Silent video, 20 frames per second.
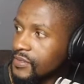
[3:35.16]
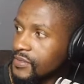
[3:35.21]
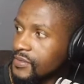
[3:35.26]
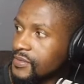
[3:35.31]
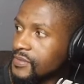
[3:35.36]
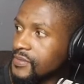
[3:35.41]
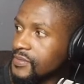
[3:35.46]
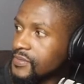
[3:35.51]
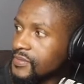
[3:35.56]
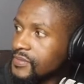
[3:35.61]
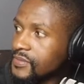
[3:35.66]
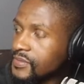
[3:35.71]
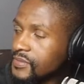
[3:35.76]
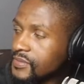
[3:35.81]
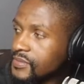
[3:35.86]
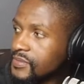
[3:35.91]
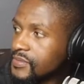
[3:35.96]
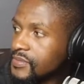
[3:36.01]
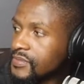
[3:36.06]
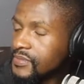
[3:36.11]

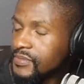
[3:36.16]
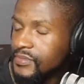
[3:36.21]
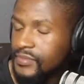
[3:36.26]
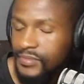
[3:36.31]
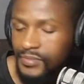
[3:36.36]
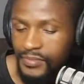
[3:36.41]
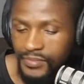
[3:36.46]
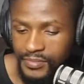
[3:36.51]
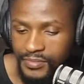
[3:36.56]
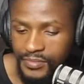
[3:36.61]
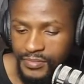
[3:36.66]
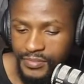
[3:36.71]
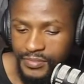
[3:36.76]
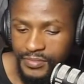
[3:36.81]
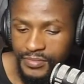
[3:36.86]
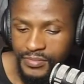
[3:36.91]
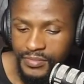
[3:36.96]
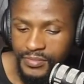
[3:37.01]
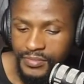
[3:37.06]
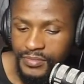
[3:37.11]

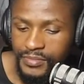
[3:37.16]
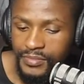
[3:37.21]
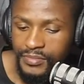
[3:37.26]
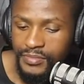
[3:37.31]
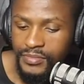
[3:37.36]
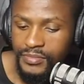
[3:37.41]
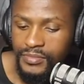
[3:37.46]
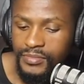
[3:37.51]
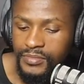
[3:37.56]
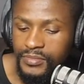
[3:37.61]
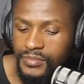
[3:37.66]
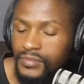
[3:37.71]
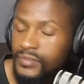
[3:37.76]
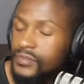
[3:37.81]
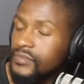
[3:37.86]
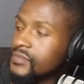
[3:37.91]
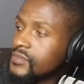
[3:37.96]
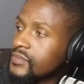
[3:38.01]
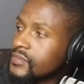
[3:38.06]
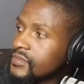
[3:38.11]

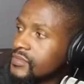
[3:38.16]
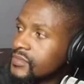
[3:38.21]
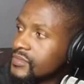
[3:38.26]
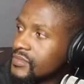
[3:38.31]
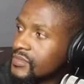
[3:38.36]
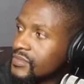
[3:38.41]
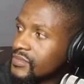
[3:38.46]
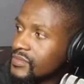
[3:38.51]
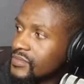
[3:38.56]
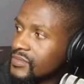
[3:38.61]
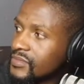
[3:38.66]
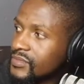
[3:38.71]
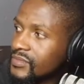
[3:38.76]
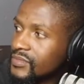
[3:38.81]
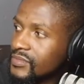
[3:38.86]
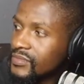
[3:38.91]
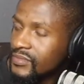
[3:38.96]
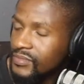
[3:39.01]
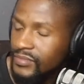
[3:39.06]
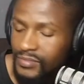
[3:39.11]

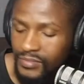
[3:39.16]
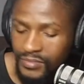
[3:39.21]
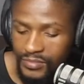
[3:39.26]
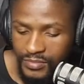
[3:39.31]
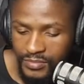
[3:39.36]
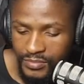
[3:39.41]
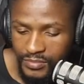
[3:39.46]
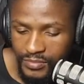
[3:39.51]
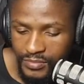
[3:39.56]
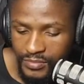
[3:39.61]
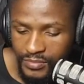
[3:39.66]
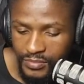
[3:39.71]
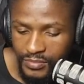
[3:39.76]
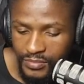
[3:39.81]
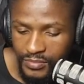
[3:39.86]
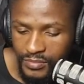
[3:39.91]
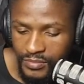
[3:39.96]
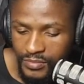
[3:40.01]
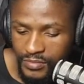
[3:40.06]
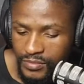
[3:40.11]

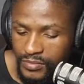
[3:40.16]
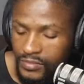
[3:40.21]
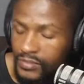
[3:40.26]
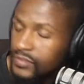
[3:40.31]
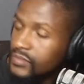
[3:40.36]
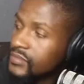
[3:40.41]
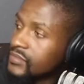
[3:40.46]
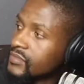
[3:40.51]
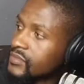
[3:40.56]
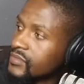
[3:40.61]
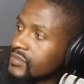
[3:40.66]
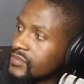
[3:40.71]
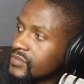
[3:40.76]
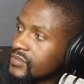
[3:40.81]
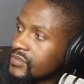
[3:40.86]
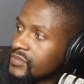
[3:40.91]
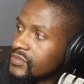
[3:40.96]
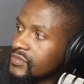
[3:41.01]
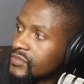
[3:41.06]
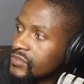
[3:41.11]

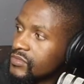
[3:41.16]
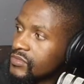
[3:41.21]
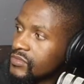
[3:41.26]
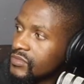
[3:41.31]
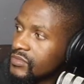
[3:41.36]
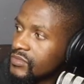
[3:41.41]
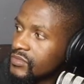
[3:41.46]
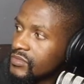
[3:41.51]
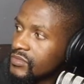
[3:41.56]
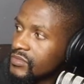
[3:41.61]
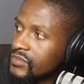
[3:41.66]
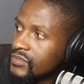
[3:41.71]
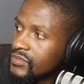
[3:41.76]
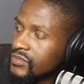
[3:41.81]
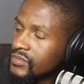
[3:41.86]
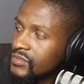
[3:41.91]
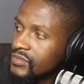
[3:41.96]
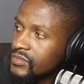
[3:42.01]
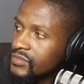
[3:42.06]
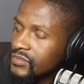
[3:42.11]

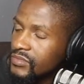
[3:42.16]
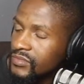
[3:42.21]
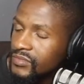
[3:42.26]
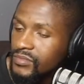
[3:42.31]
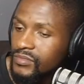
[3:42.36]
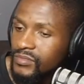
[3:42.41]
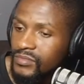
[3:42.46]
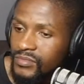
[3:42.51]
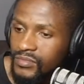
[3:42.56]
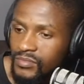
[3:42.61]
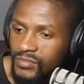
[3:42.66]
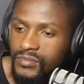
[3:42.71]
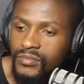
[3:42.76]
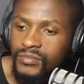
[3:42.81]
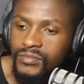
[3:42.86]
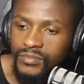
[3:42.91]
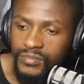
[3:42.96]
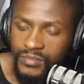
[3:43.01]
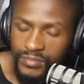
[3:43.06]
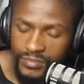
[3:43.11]
The person shown says nothing.